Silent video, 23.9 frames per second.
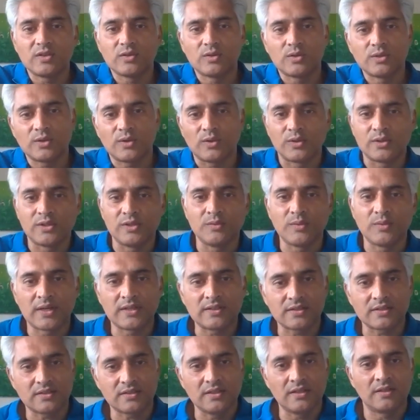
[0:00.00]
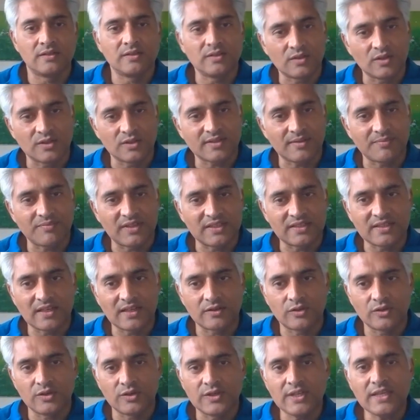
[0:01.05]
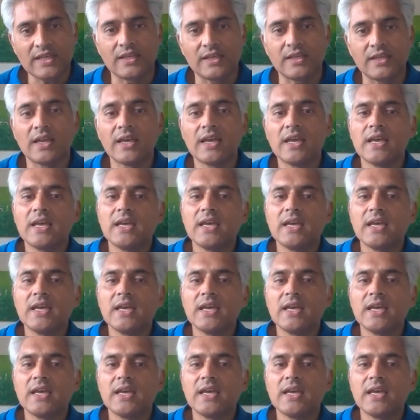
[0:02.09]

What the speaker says: or you went, you know, you got something done on your knee.